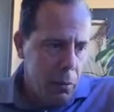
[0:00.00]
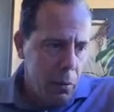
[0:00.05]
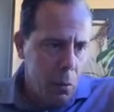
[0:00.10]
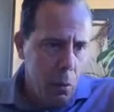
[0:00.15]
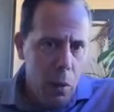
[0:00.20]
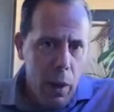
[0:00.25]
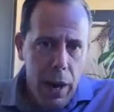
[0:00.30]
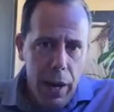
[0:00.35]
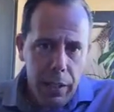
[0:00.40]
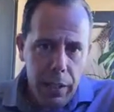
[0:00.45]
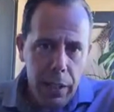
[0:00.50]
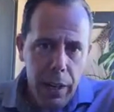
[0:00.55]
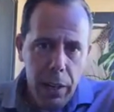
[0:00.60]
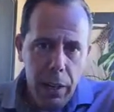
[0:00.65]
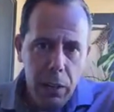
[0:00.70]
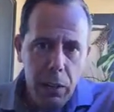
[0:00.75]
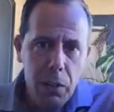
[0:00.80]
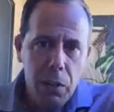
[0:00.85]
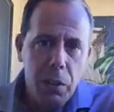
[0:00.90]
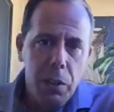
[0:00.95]

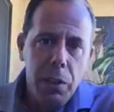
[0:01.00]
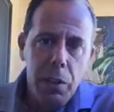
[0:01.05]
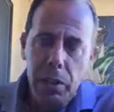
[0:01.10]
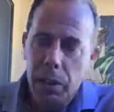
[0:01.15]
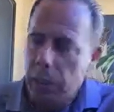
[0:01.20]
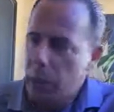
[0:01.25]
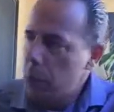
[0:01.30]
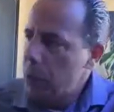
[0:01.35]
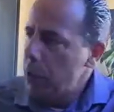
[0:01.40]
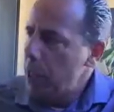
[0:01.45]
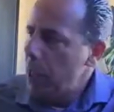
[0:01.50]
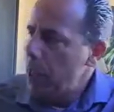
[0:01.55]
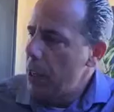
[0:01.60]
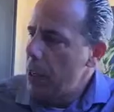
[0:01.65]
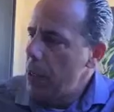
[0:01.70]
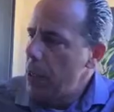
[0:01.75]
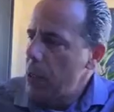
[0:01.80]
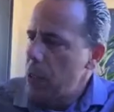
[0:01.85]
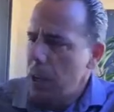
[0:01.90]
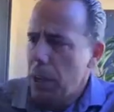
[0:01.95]
wagtails and the
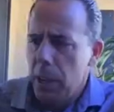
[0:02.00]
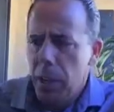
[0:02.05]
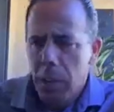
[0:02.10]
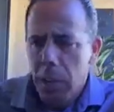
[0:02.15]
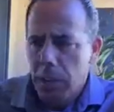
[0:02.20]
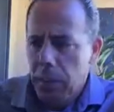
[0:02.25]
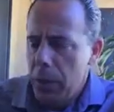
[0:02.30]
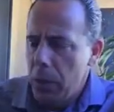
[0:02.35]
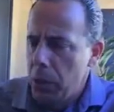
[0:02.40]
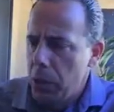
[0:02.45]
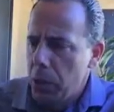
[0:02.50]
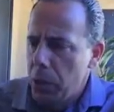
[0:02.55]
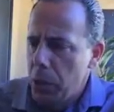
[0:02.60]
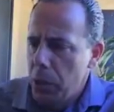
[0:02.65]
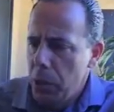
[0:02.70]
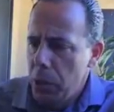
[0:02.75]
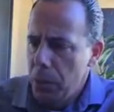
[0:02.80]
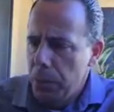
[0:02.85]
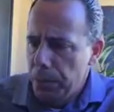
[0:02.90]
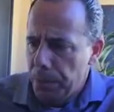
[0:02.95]
liquidators. I love those
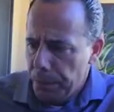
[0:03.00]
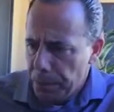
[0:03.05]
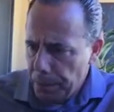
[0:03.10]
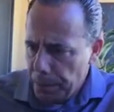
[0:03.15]
too.